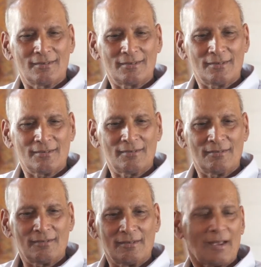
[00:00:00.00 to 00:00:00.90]

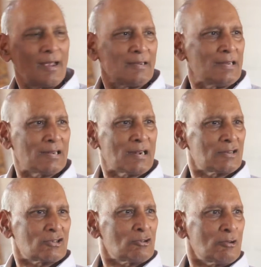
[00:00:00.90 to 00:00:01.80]
So and he
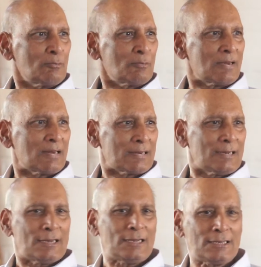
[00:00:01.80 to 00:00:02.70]
got so mad.
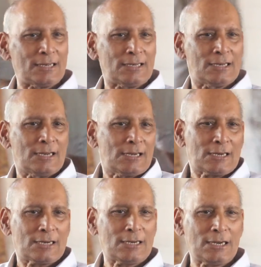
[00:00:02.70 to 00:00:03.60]
He said,
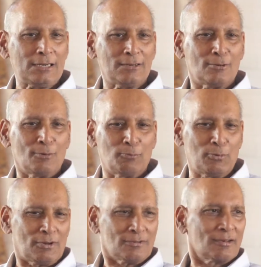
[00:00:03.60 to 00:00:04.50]
I hate your
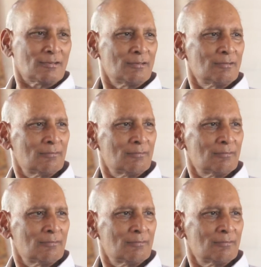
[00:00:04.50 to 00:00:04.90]
books.